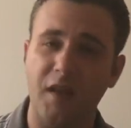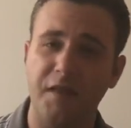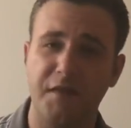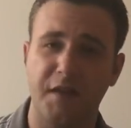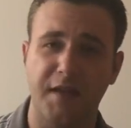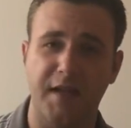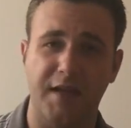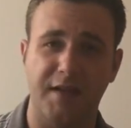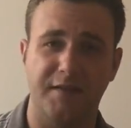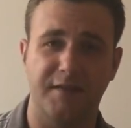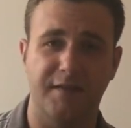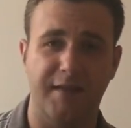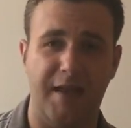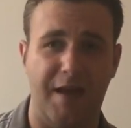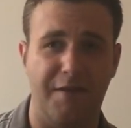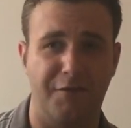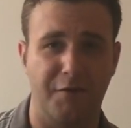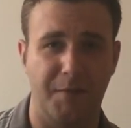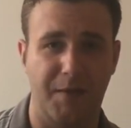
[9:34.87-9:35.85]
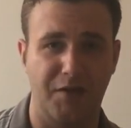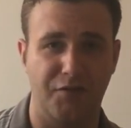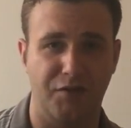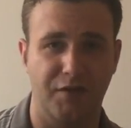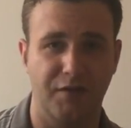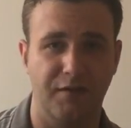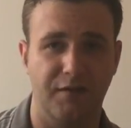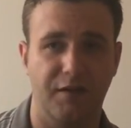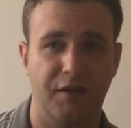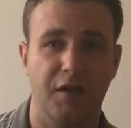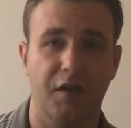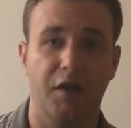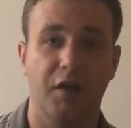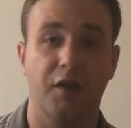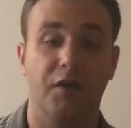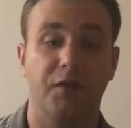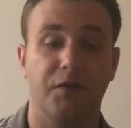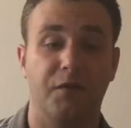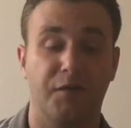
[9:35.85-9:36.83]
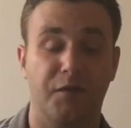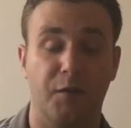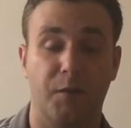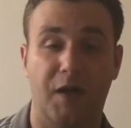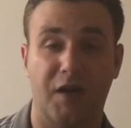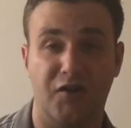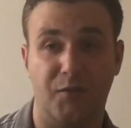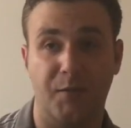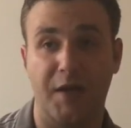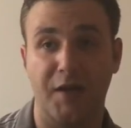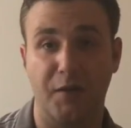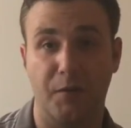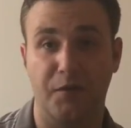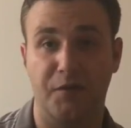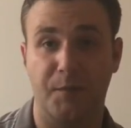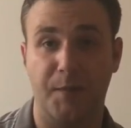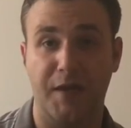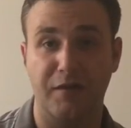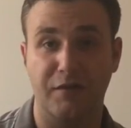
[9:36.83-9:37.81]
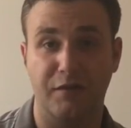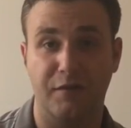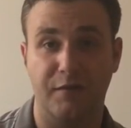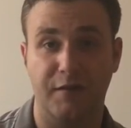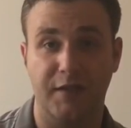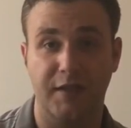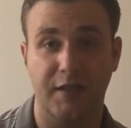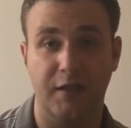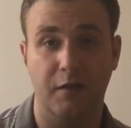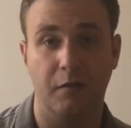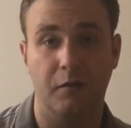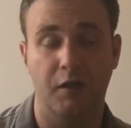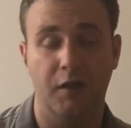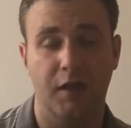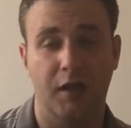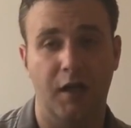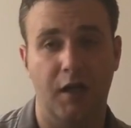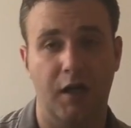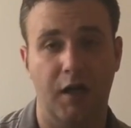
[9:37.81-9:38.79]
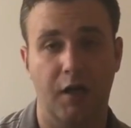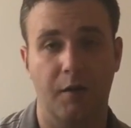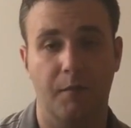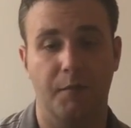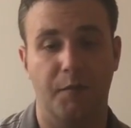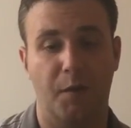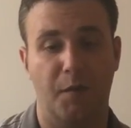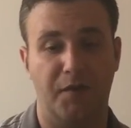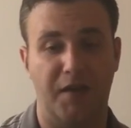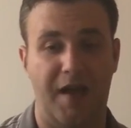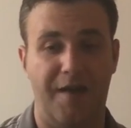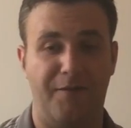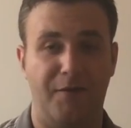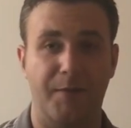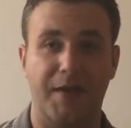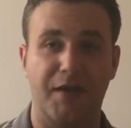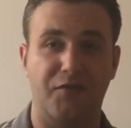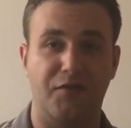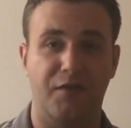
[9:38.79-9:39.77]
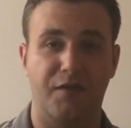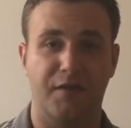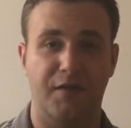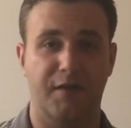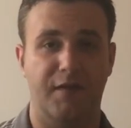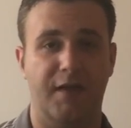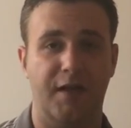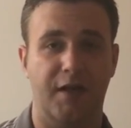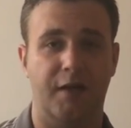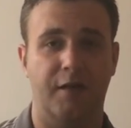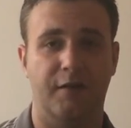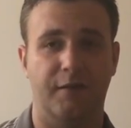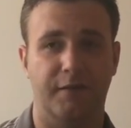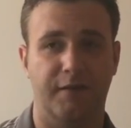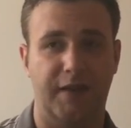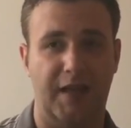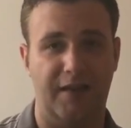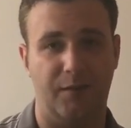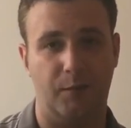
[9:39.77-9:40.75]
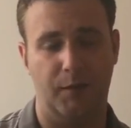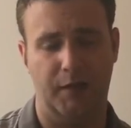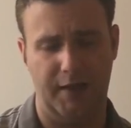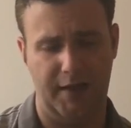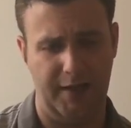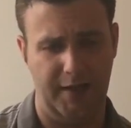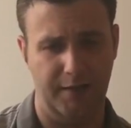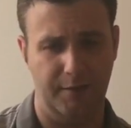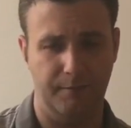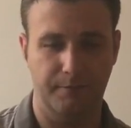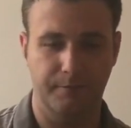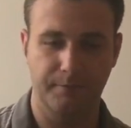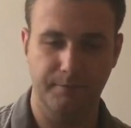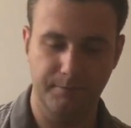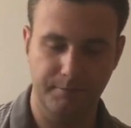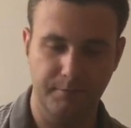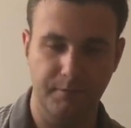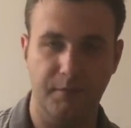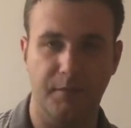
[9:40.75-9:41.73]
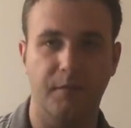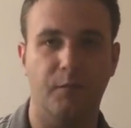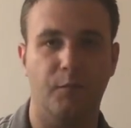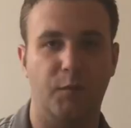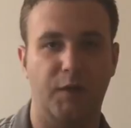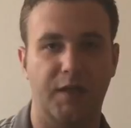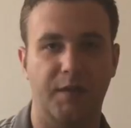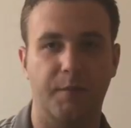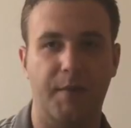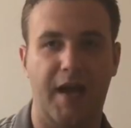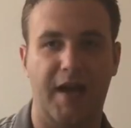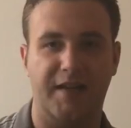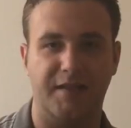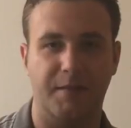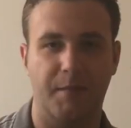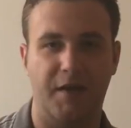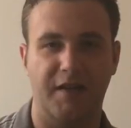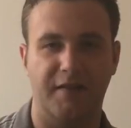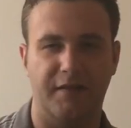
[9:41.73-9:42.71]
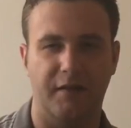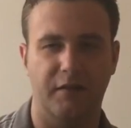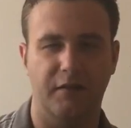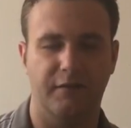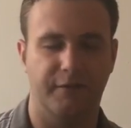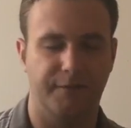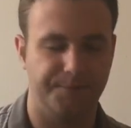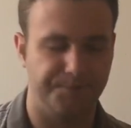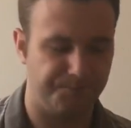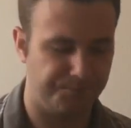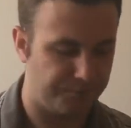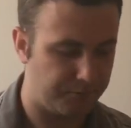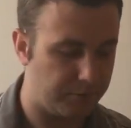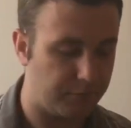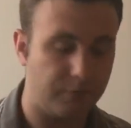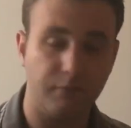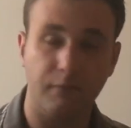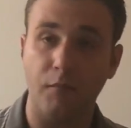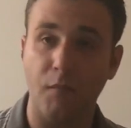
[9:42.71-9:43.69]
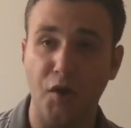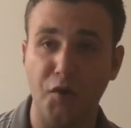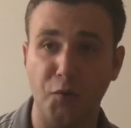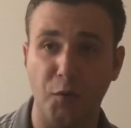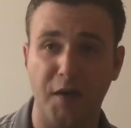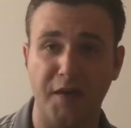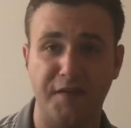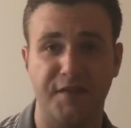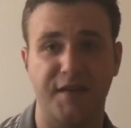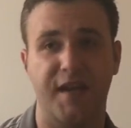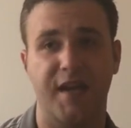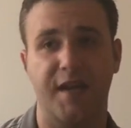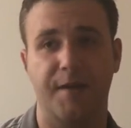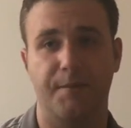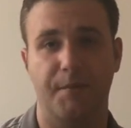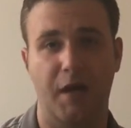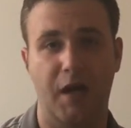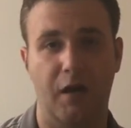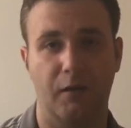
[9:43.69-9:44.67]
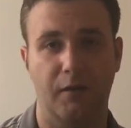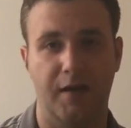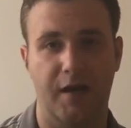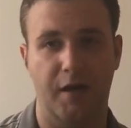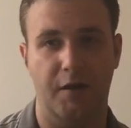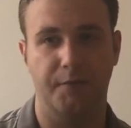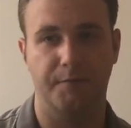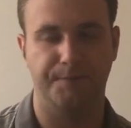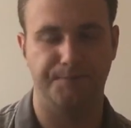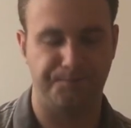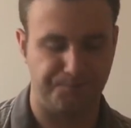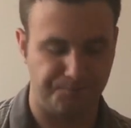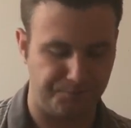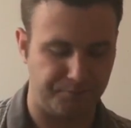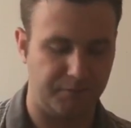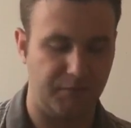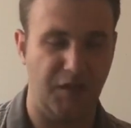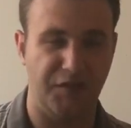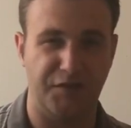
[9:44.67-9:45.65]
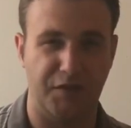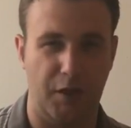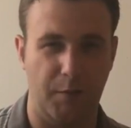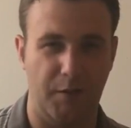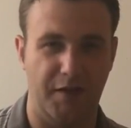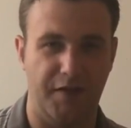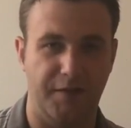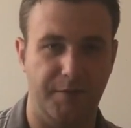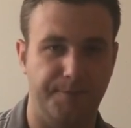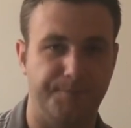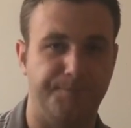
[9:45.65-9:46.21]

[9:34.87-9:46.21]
The next is affirmations. So if you watch my notes pages video, those affirmations in there, that's what I read back to myself twice a day out loud to start with.